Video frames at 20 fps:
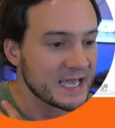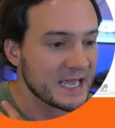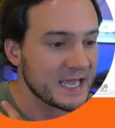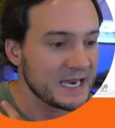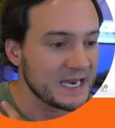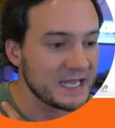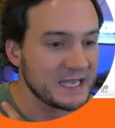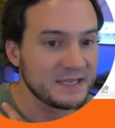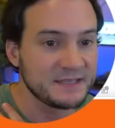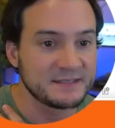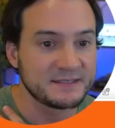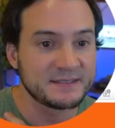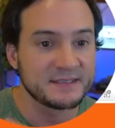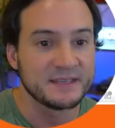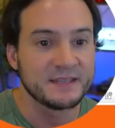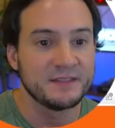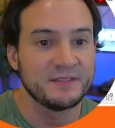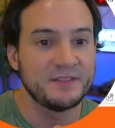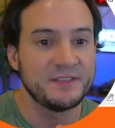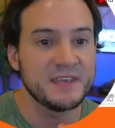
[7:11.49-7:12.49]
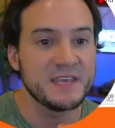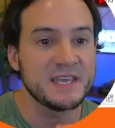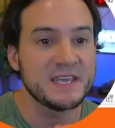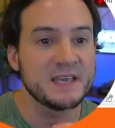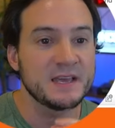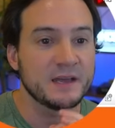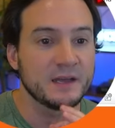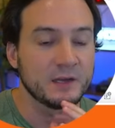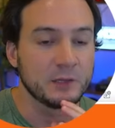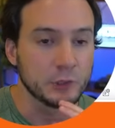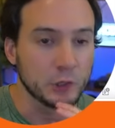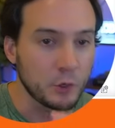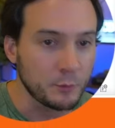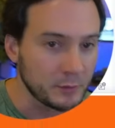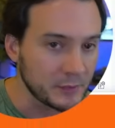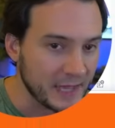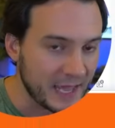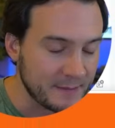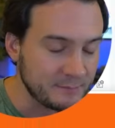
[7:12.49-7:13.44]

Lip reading: It is the global